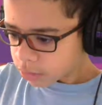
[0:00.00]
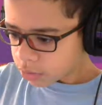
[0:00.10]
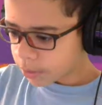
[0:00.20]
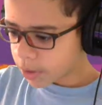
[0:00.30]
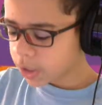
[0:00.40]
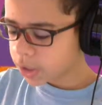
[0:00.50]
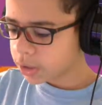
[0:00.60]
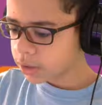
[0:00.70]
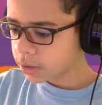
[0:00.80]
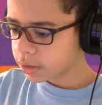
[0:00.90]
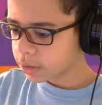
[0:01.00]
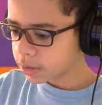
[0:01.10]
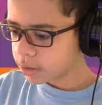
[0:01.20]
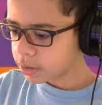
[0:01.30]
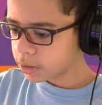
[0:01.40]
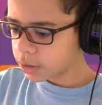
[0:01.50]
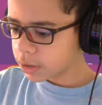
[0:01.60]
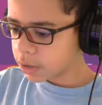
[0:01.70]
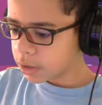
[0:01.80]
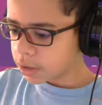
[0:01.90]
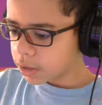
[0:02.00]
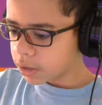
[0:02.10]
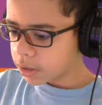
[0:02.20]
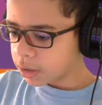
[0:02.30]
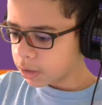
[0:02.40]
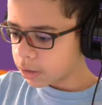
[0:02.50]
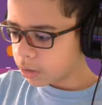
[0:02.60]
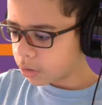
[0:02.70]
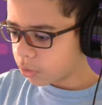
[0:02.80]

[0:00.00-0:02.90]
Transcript: [no speech]